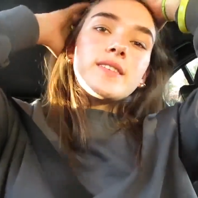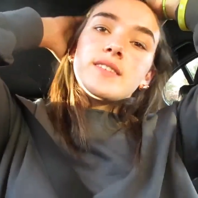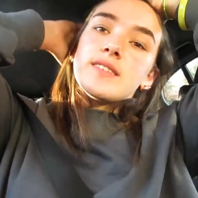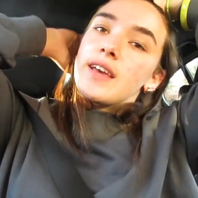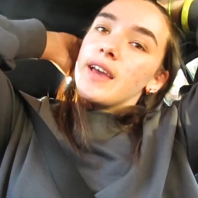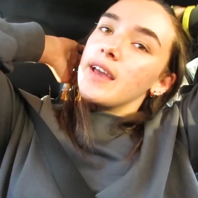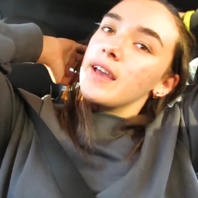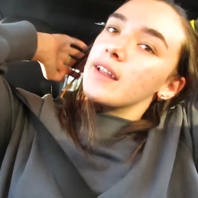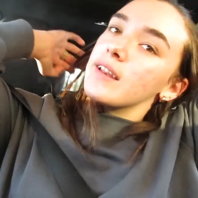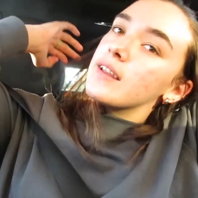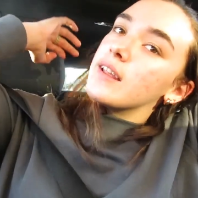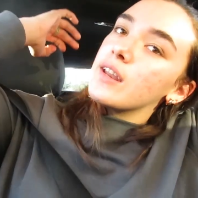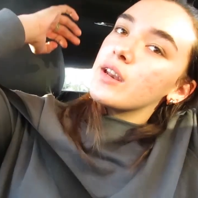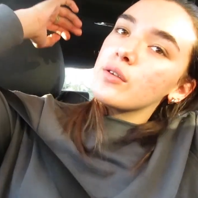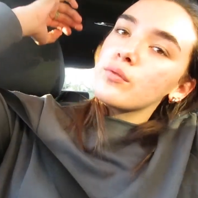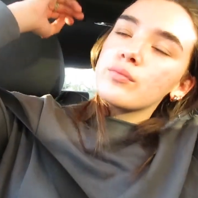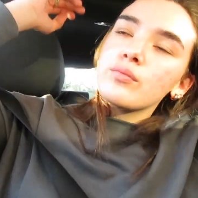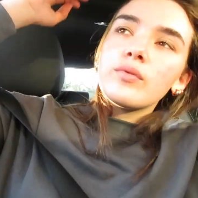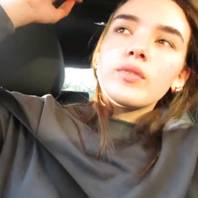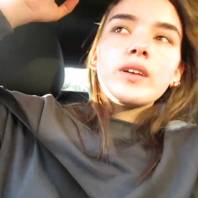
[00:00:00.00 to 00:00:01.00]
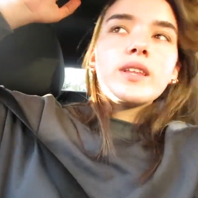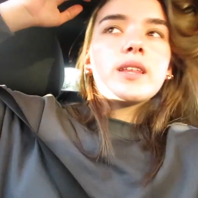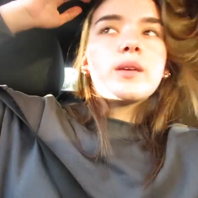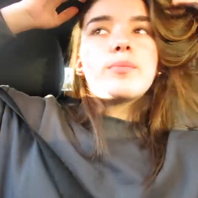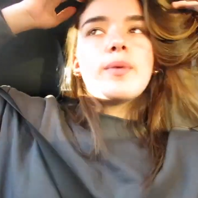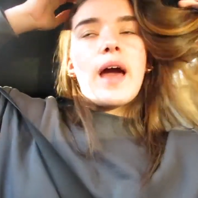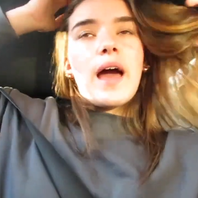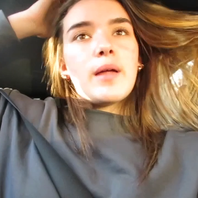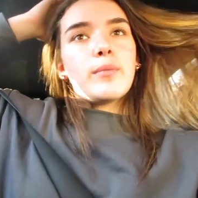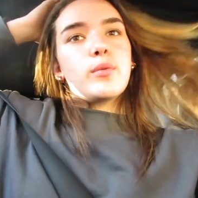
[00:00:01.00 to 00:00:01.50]
insane, in a
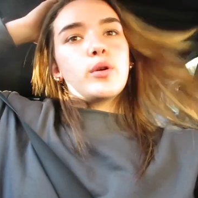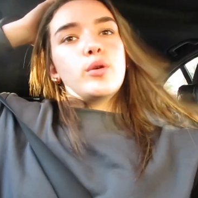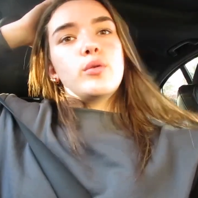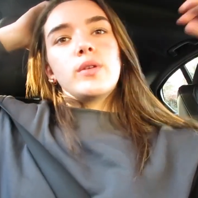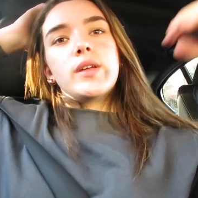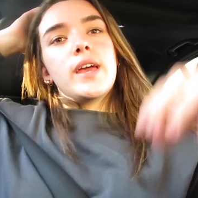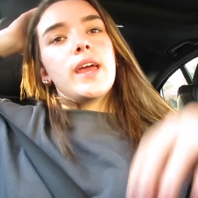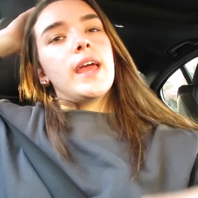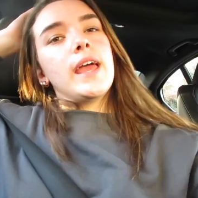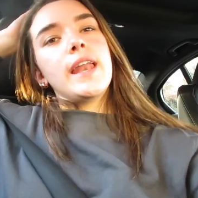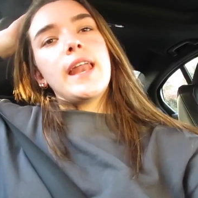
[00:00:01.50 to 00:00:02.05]
really bad mood.